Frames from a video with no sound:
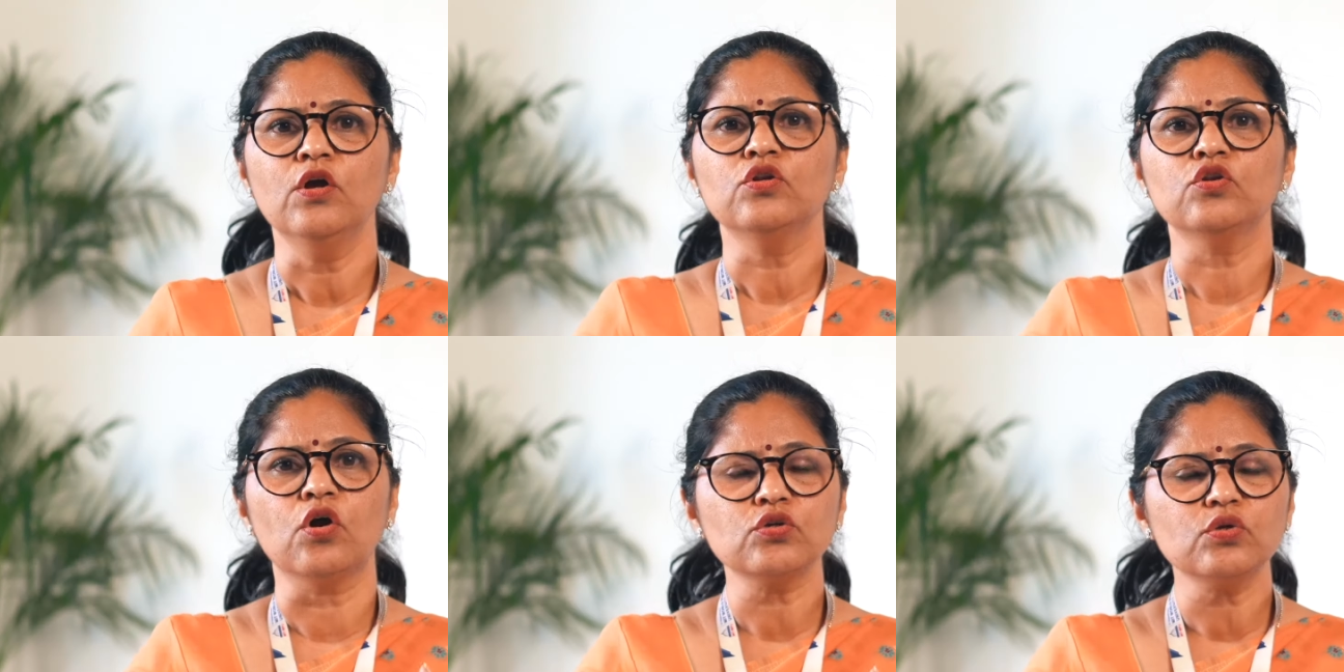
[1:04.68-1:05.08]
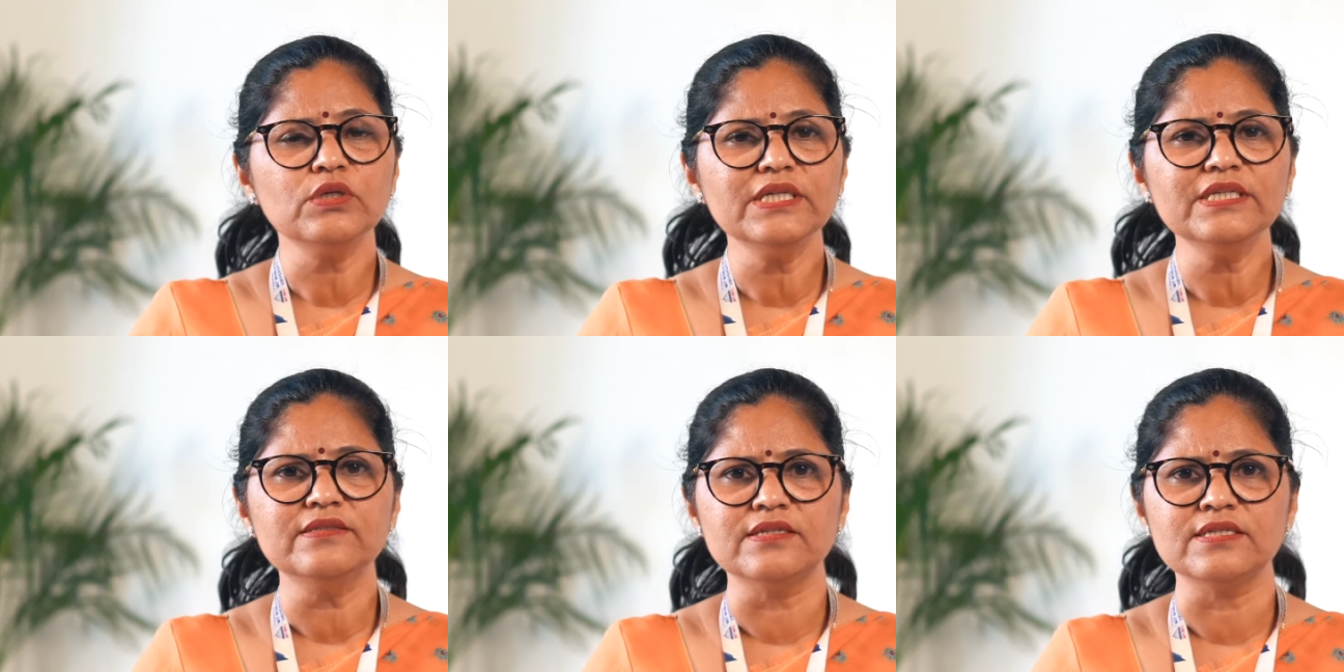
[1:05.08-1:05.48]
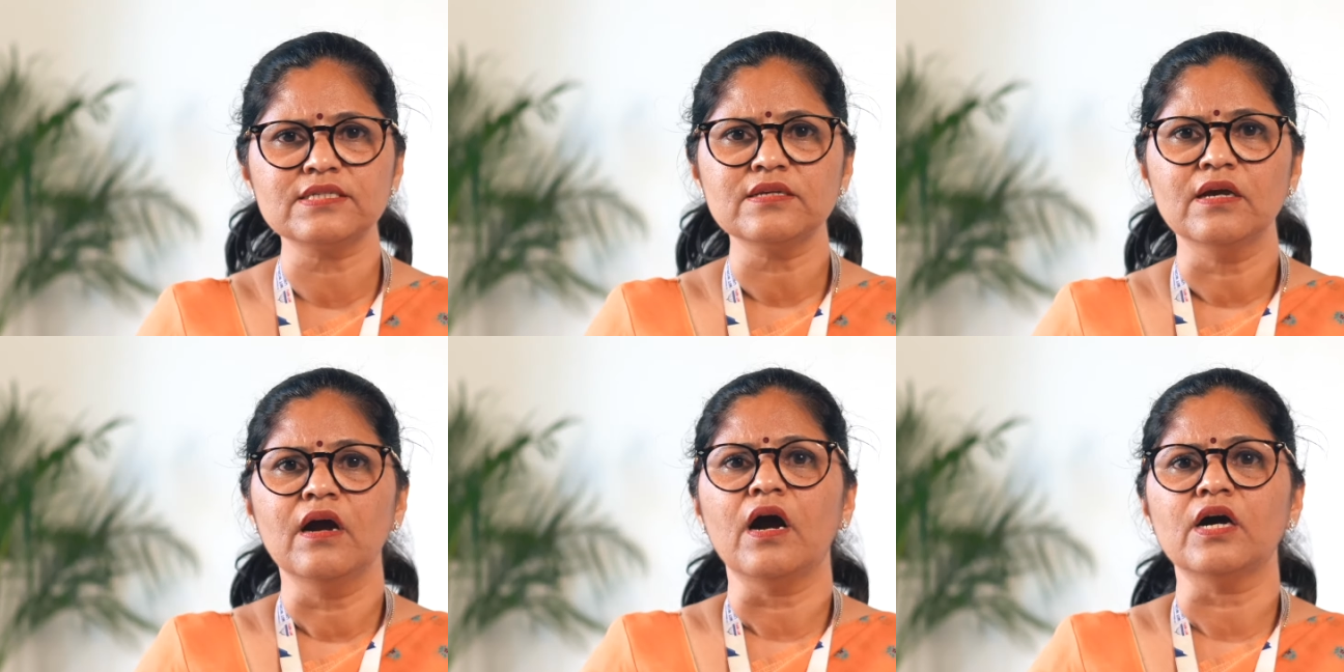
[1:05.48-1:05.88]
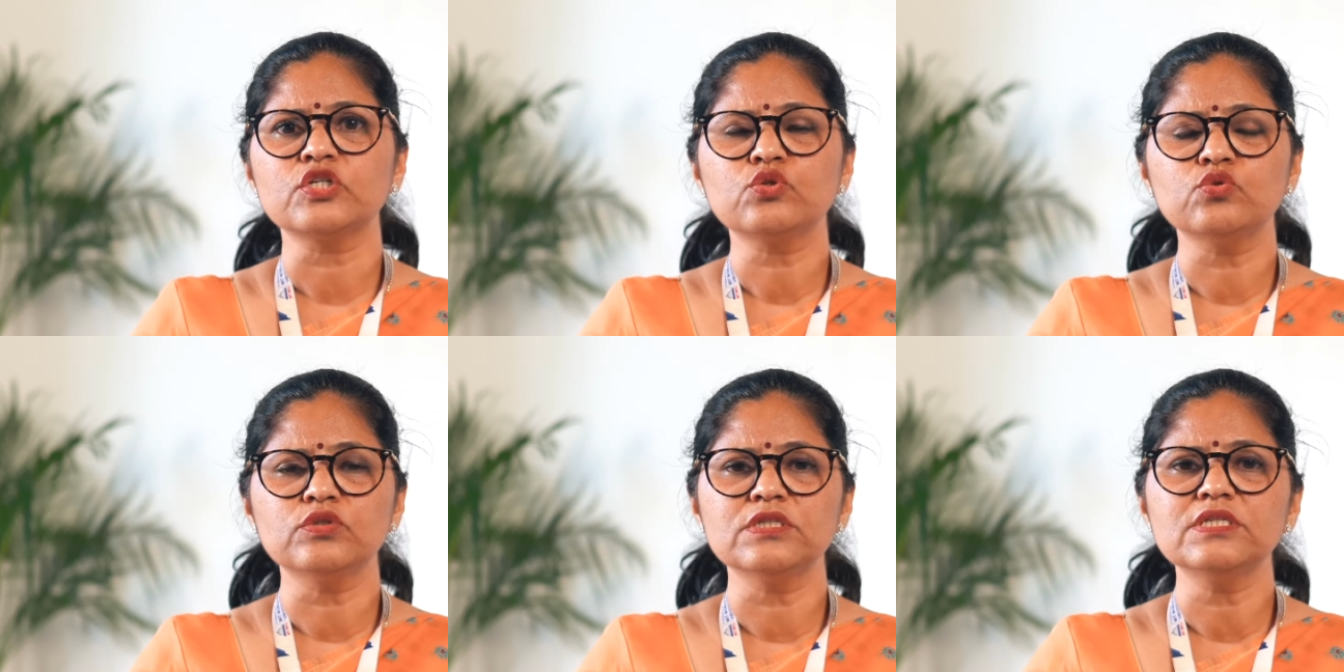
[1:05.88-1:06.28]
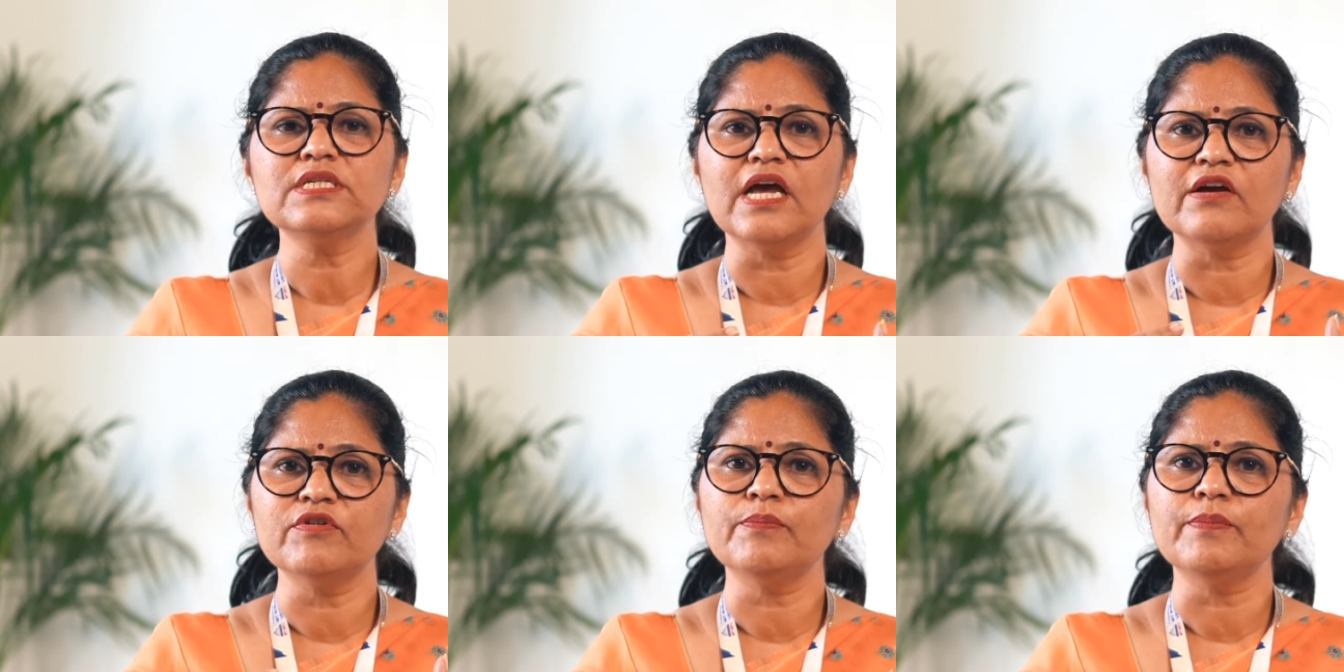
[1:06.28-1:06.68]
Not only this, our students
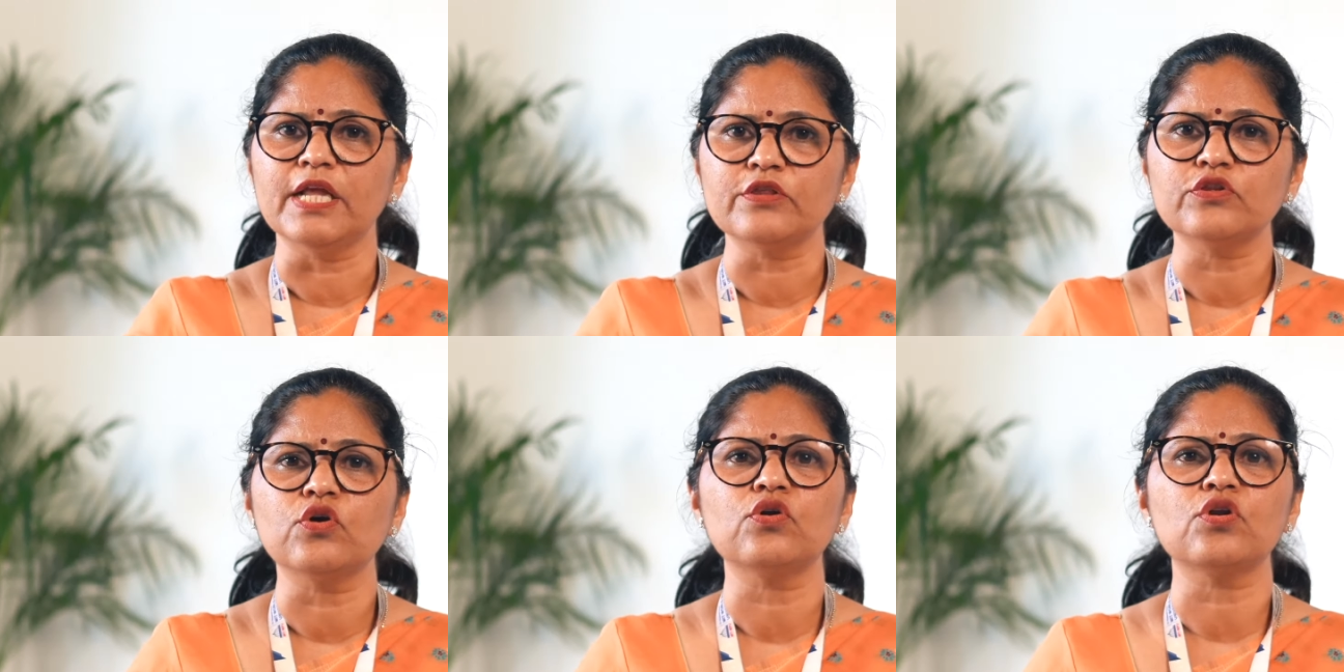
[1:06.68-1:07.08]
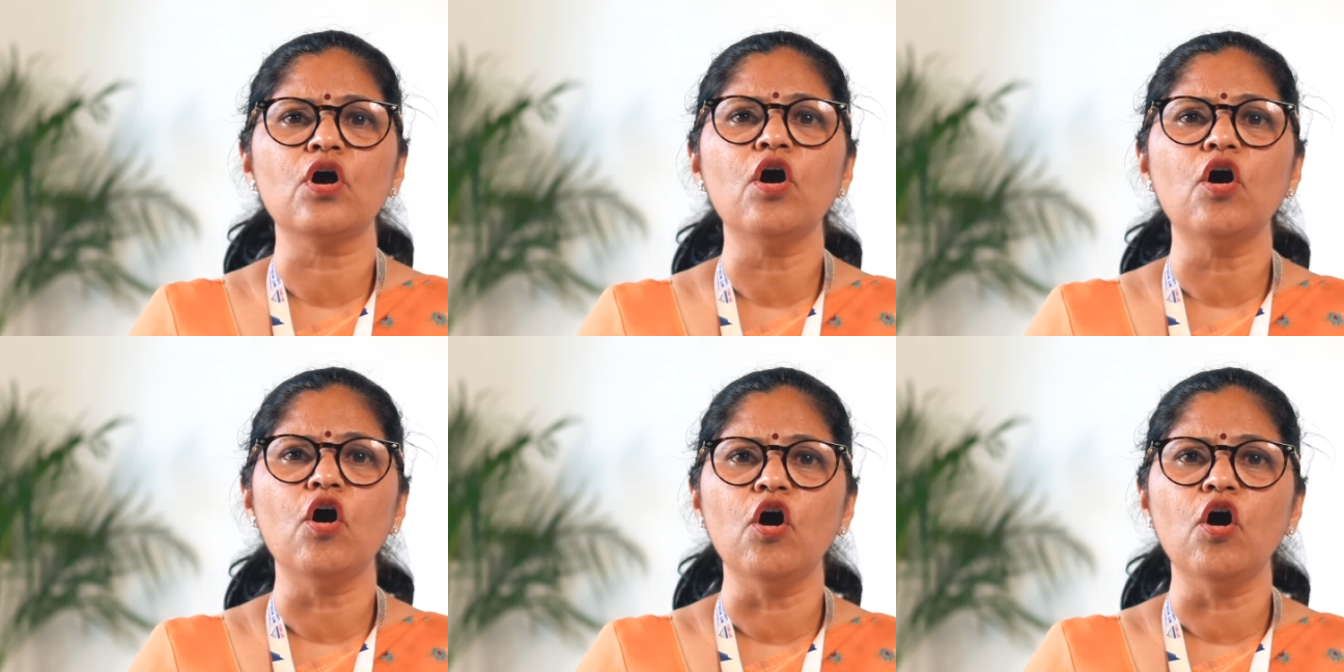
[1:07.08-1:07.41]
have a plethora